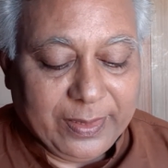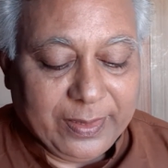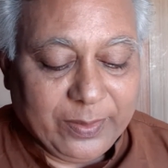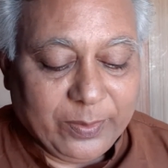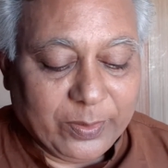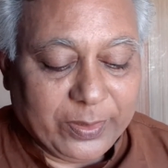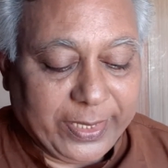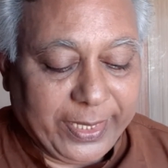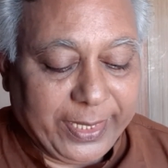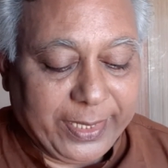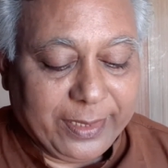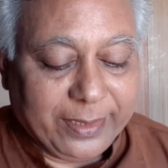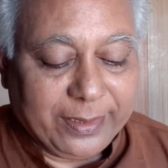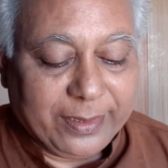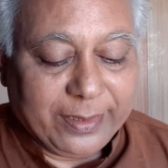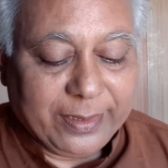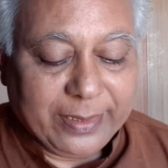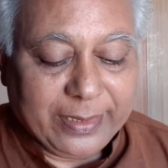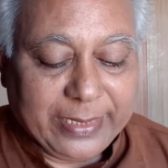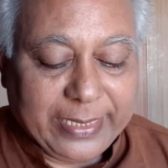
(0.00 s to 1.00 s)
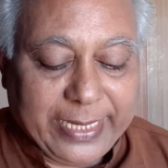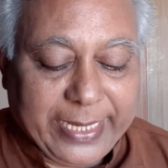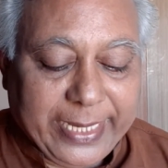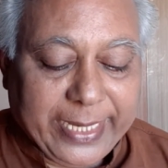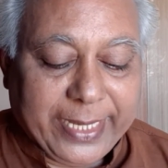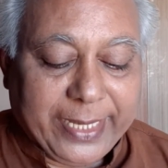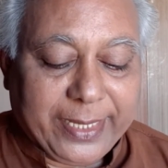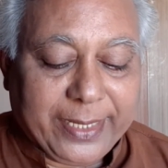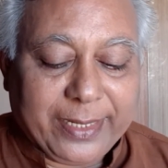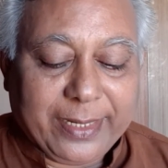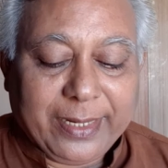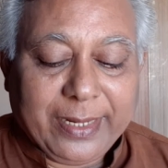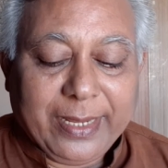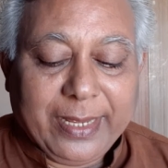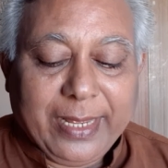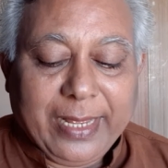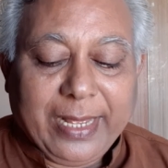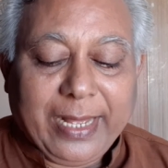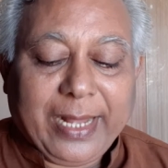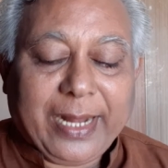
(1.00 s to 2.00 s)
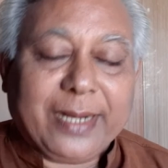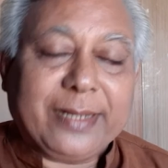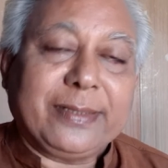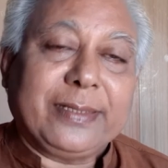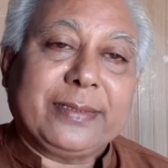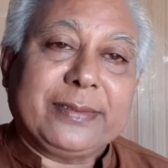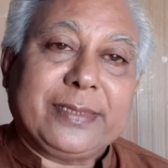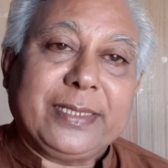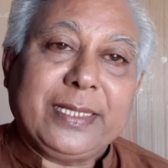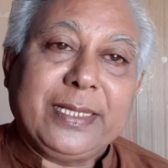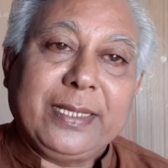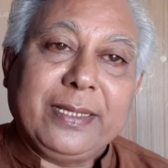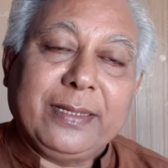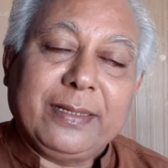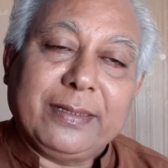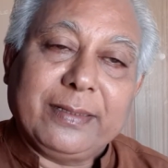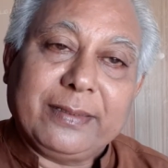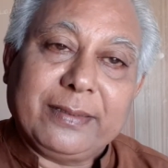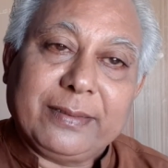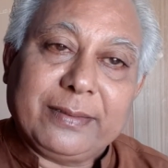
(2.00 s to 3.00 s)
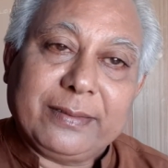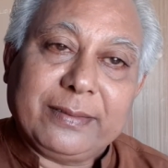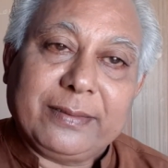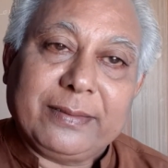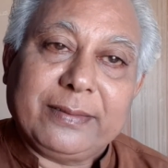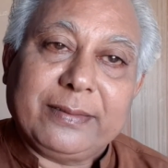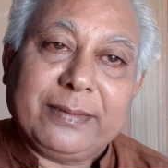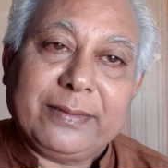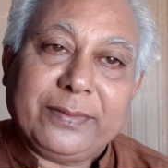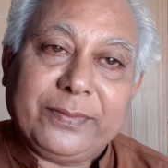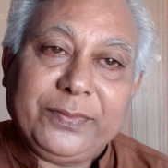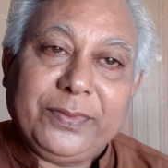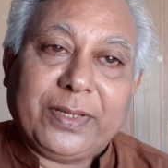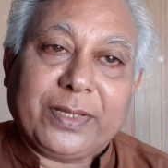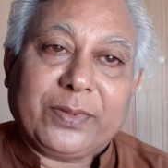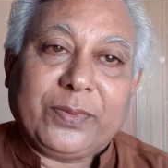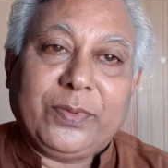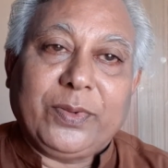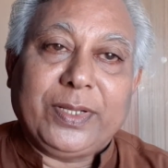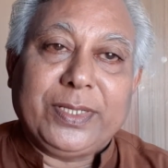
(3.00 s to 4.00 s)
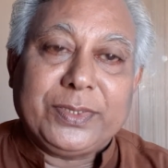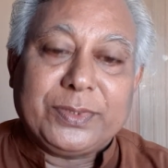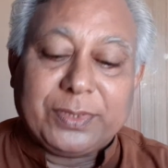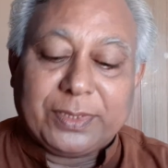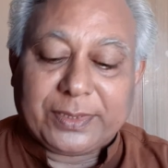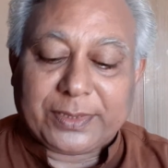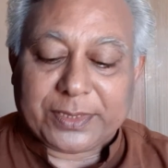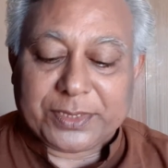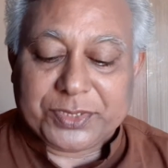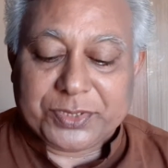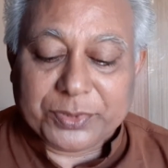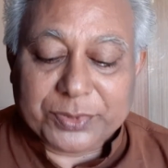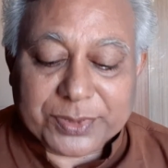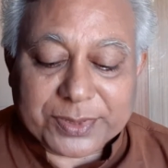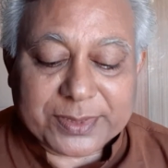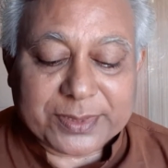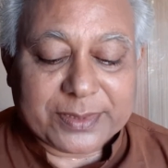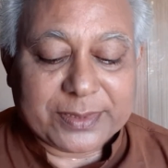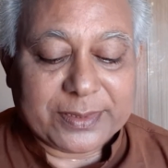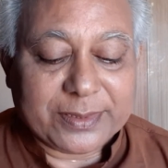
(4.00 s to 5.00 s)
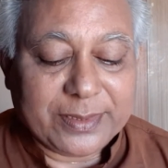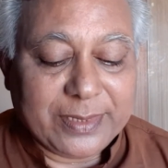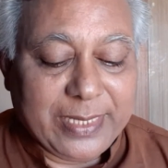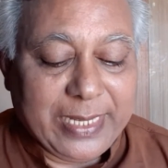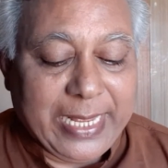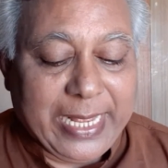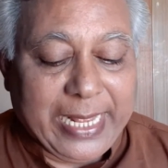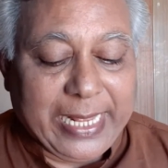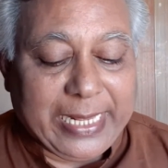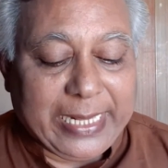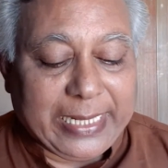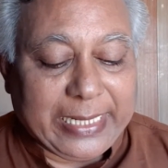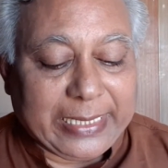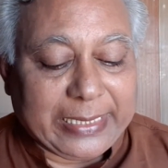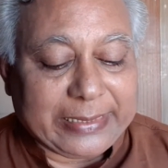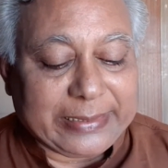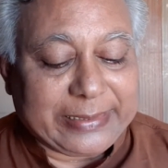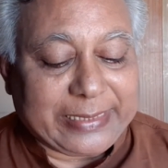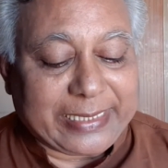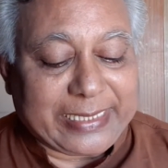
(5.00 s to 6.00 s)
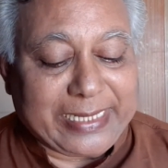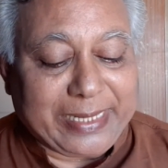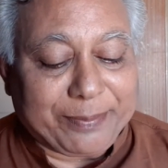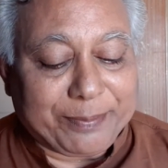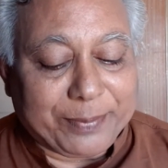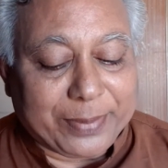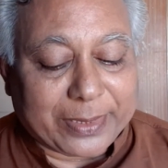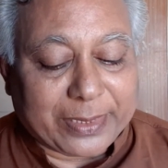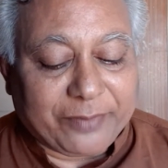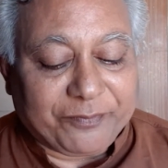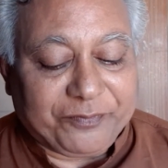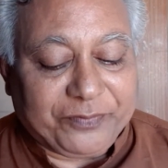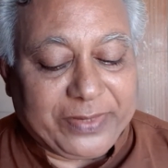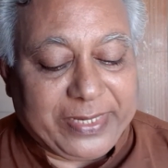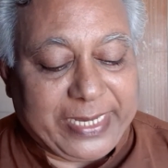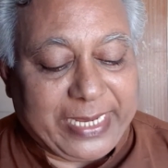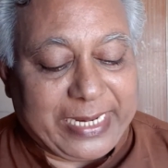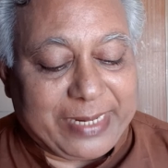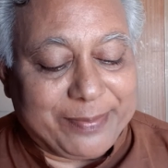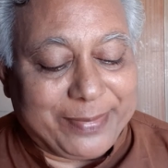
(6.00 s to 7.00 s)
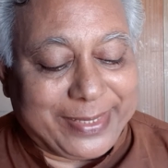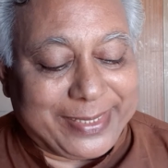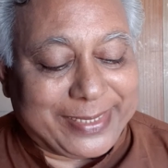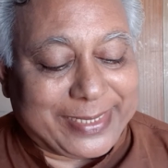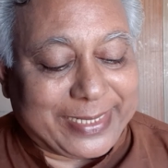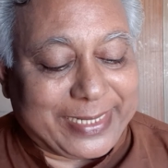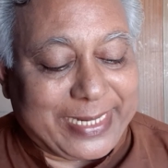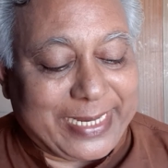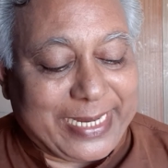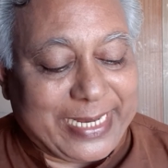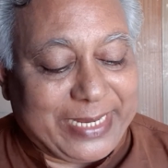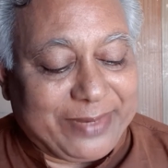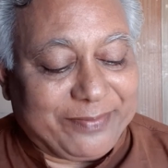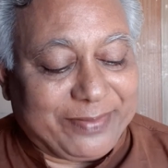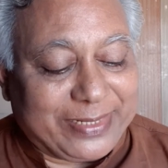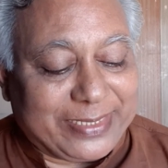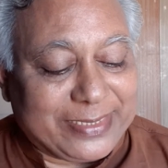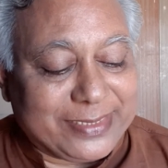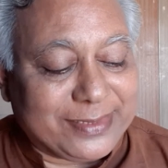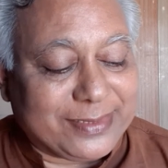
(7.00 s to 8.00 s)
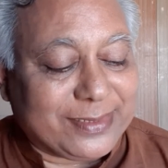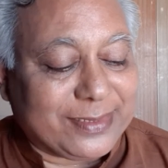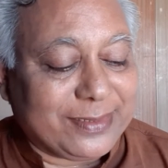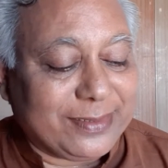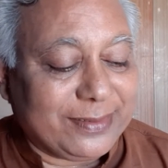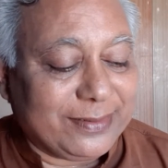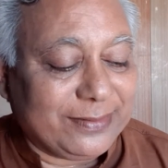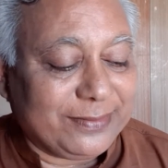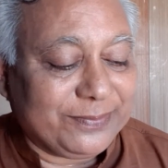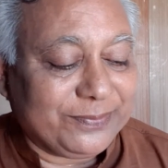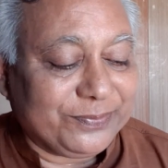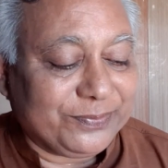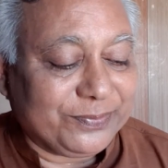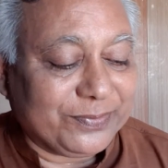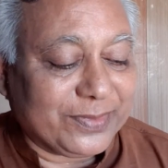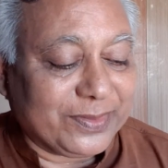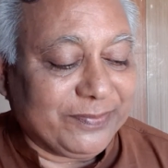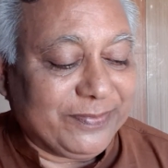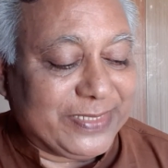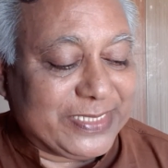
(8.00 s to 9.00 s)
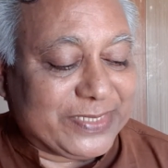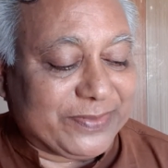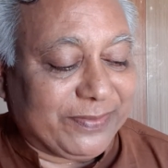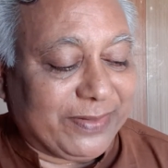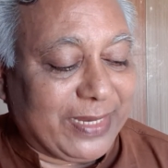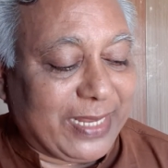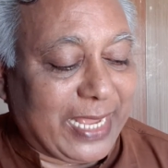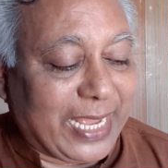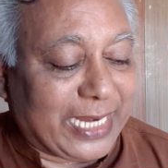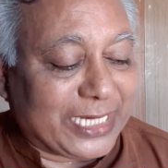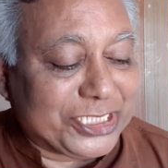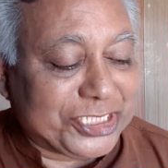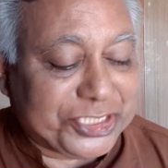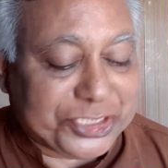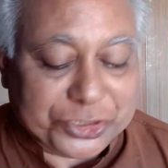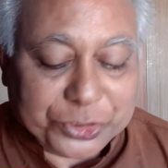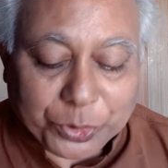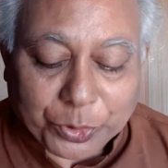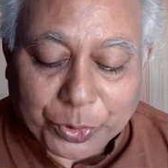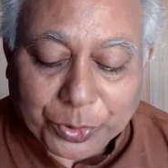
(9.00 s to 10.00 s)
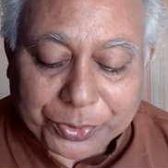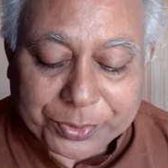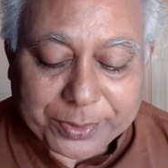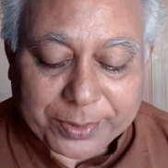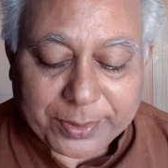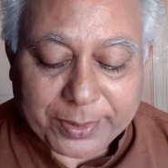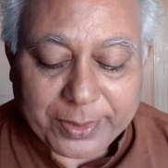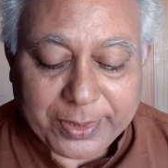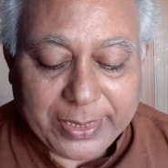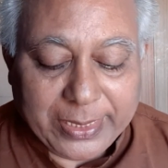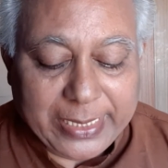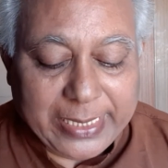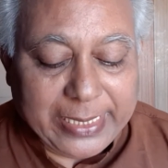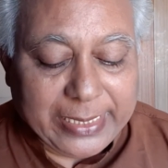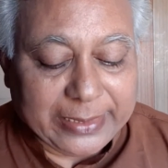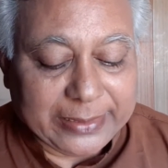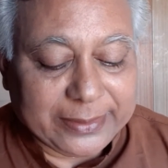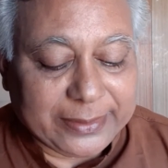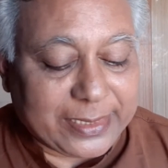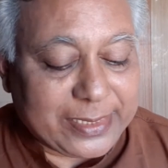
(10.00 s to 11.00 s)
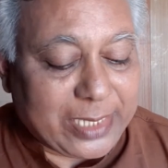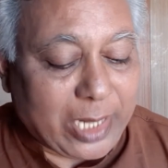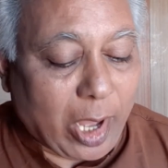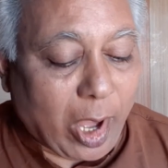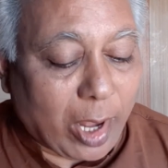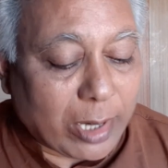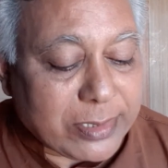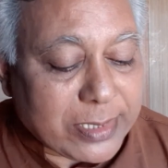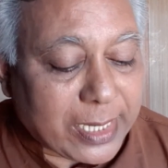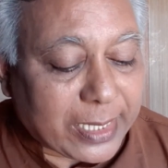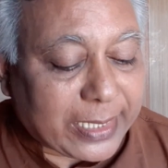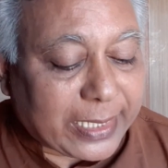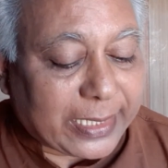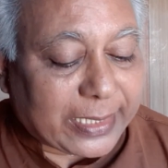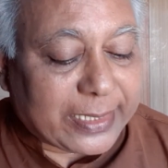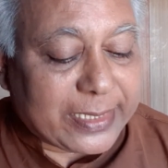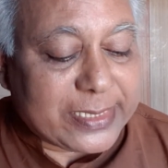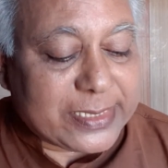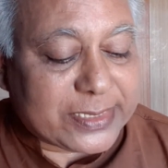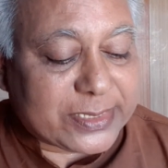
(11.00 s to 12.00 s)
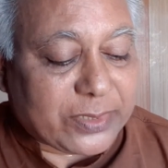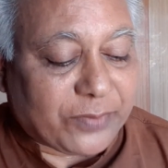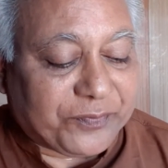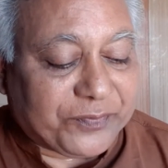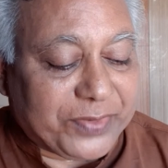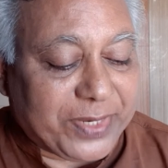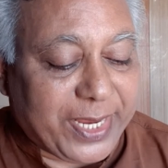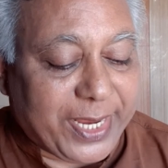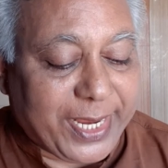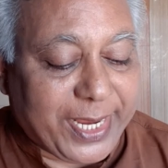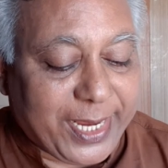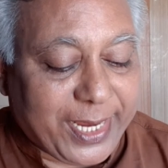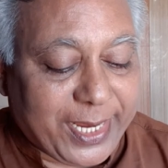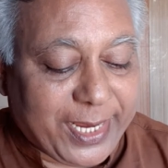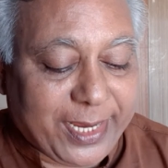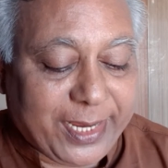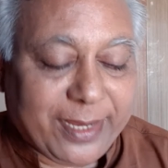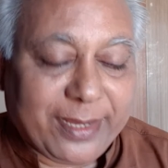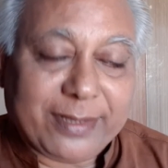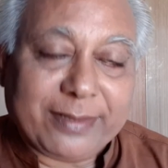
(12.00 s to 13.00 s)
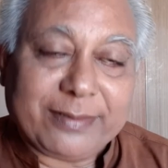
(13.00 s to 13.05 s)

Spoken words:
Okay, here another thing we are going to introduce. The number of elementary event which will ensure the non-occurrence of A.